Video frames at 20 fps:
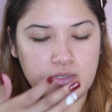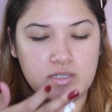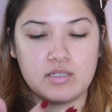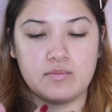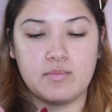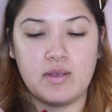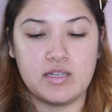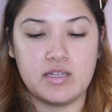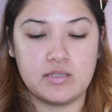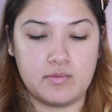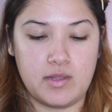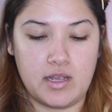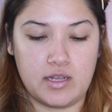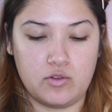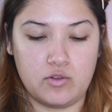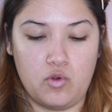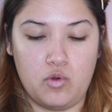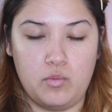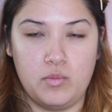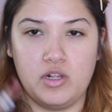Smells
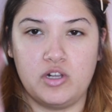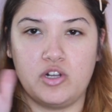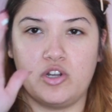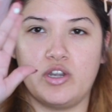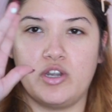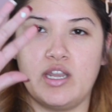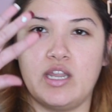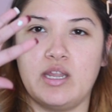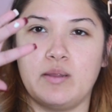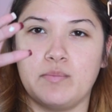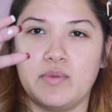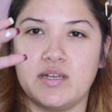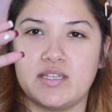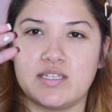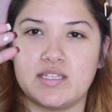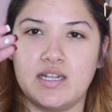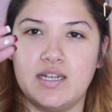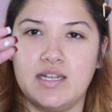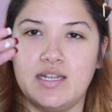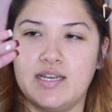like normal cream.
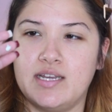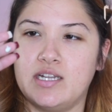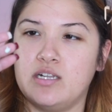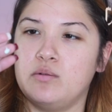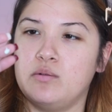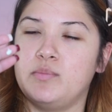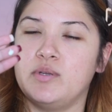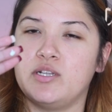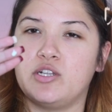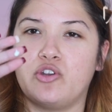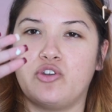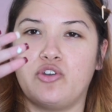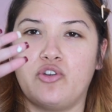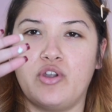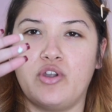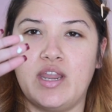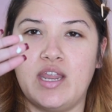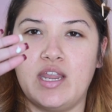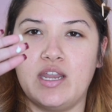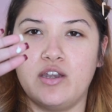It's a little bit
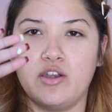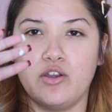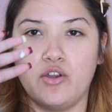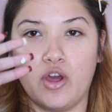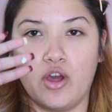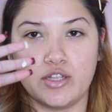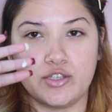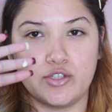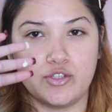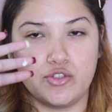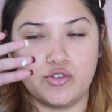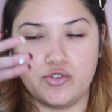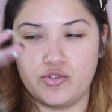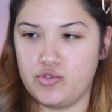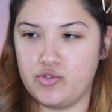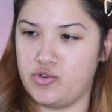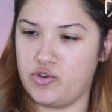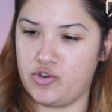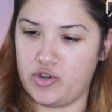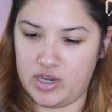green, not
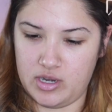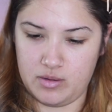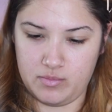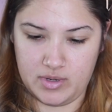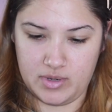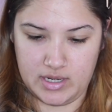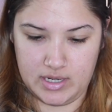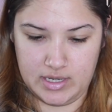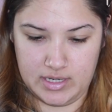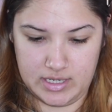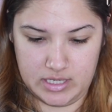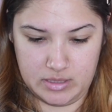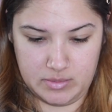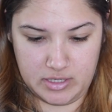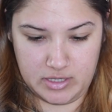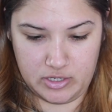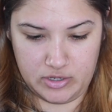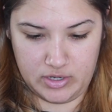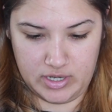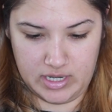too green, but a little
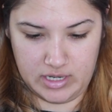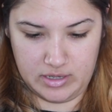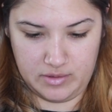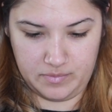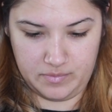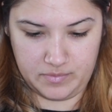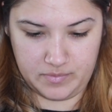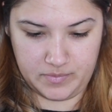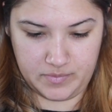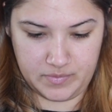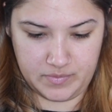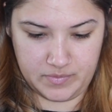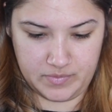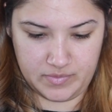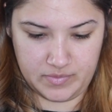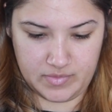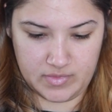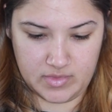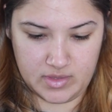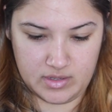bit green.
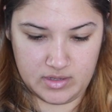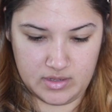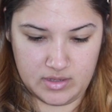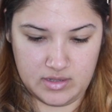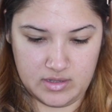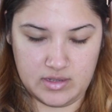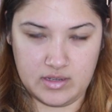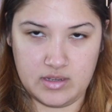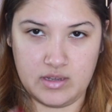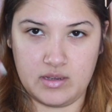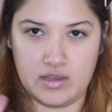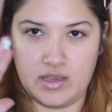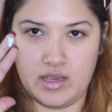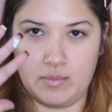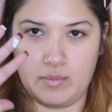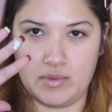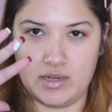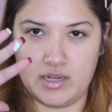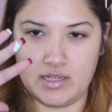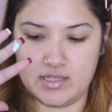Okay,
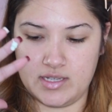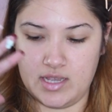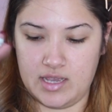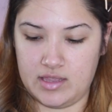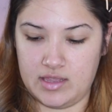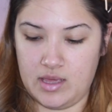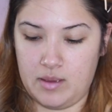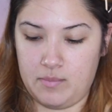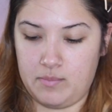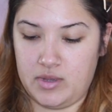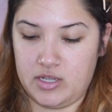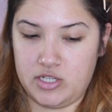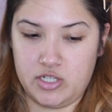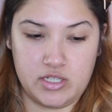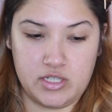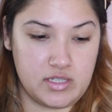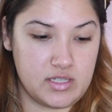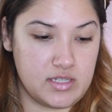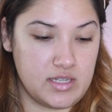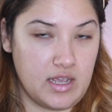I'm gonna take that much
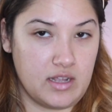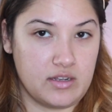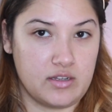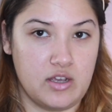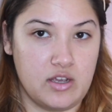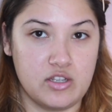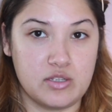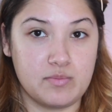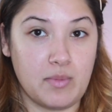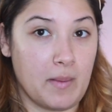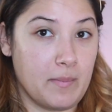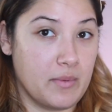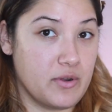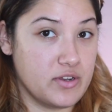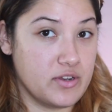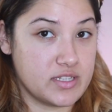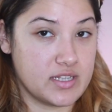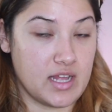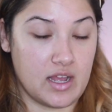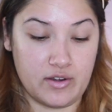and see how it goes. My
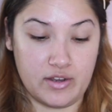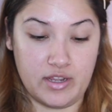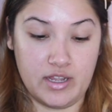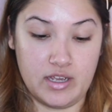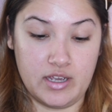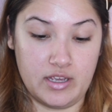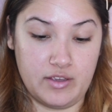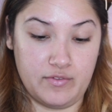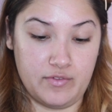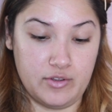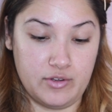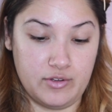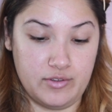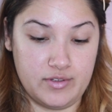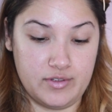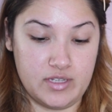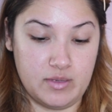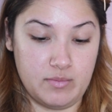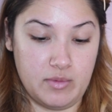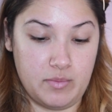mirror's down here if you
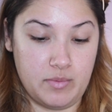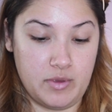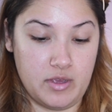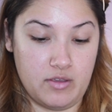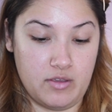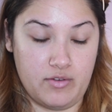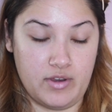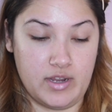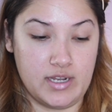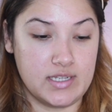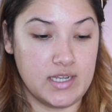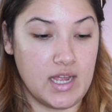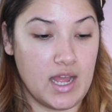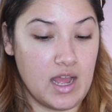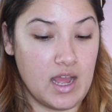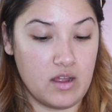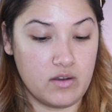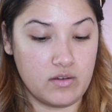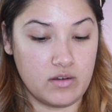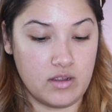do see me peering
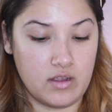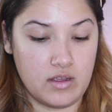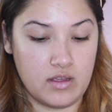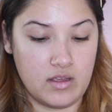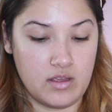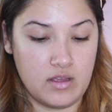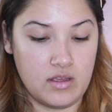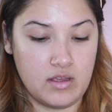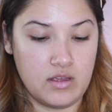down.